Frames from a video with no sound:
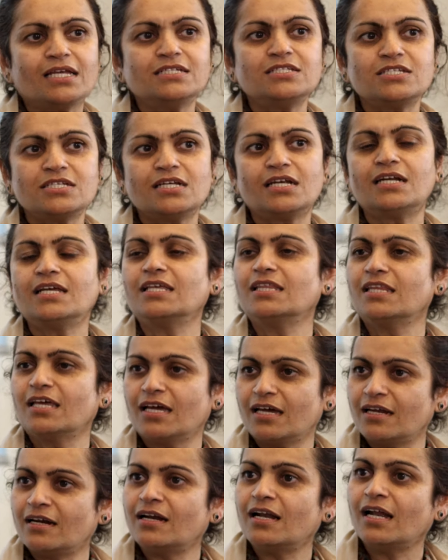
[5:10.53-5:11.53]
engineering
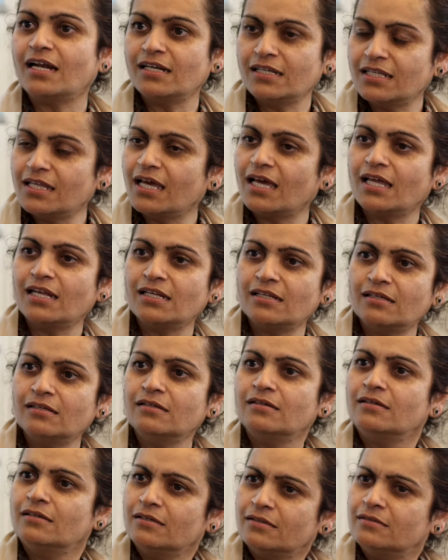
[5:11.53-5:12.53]
there. And then,
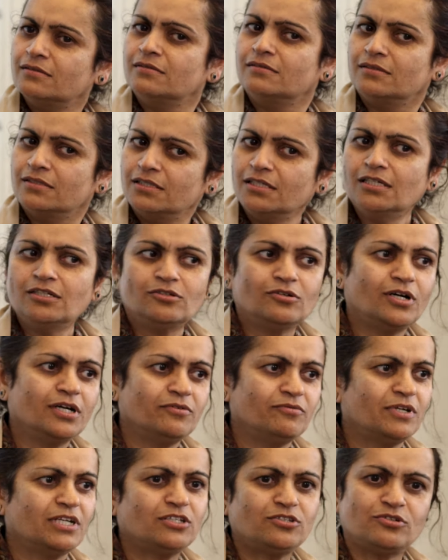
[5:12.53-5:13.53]

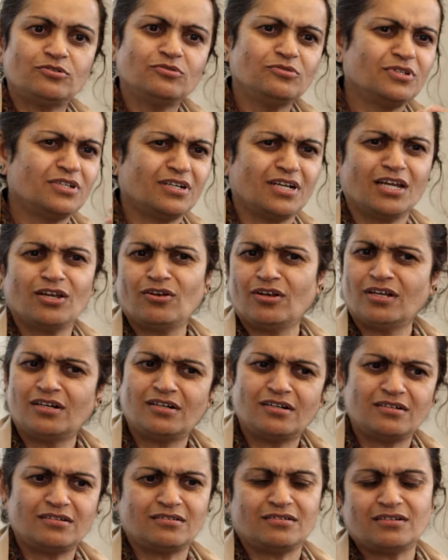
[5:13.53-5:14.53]
I went through the
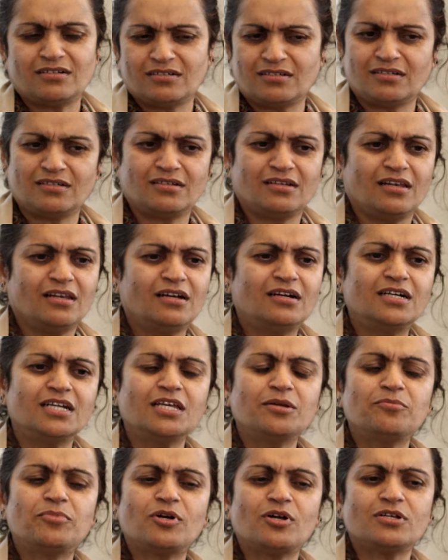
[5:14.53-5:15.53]
regular
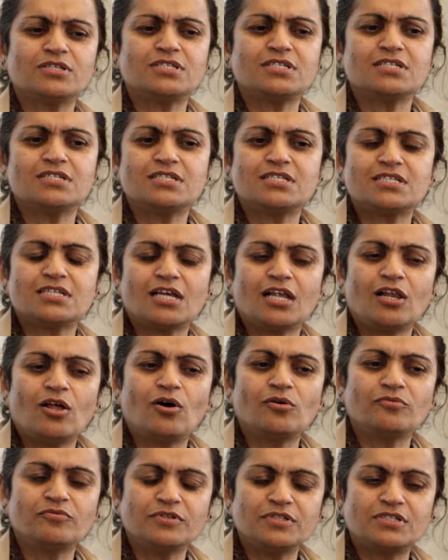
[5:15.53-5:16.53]
learning process
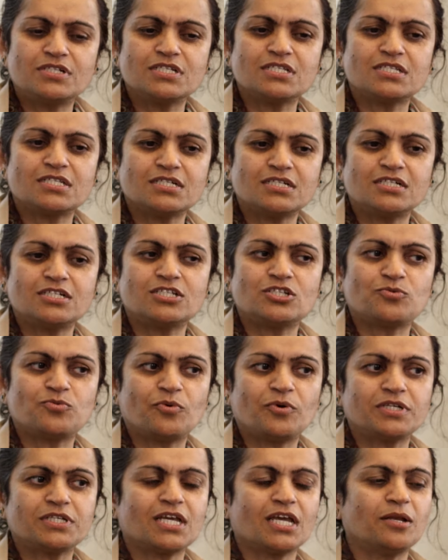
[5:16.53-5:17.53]
along with research,
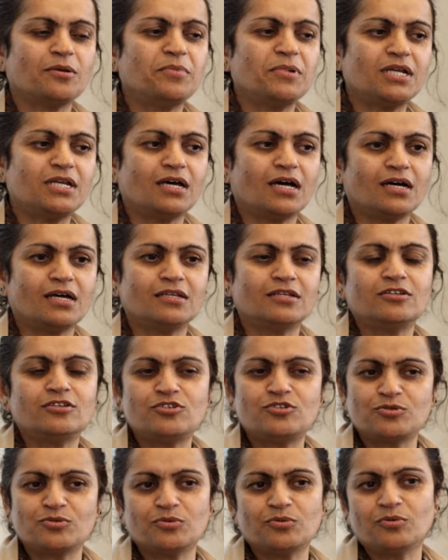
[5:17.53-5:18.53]
what can be
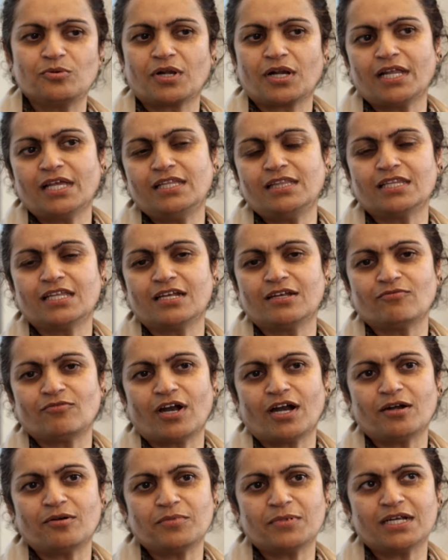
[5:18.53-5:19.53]
done to clean the
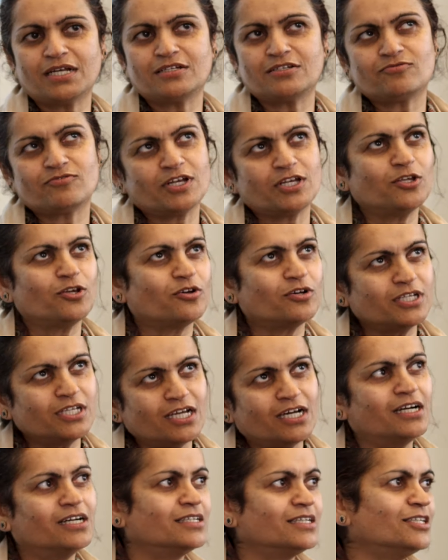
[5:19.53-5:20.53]
environment. When you're
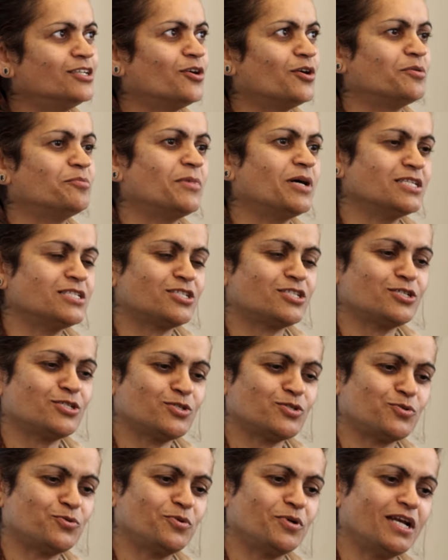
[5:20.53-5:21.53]
young, you're a
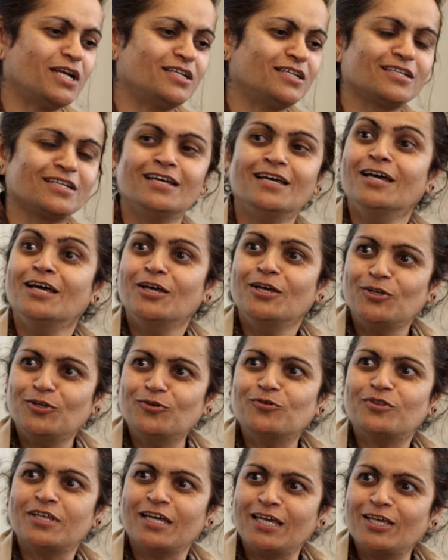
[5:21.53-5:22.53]
master's student,
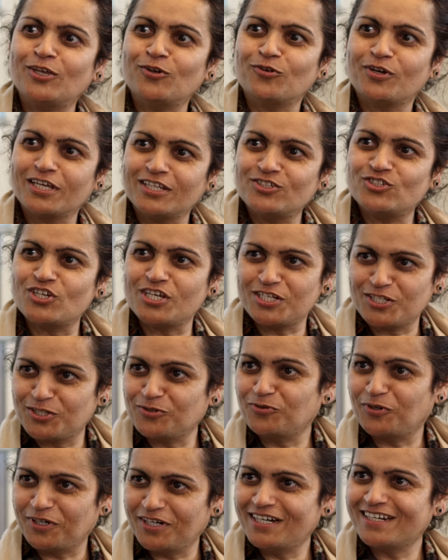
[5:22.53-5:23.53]
you think you can change
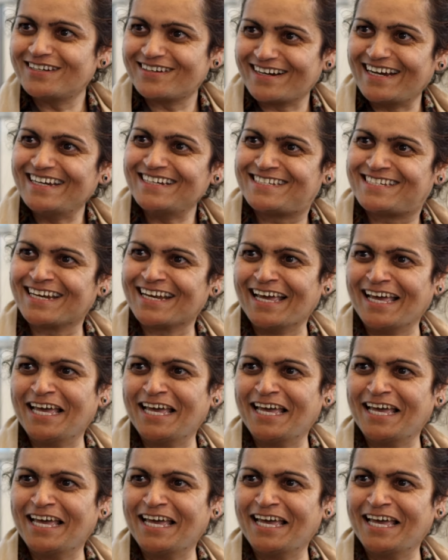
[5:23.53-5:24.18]
the world, right?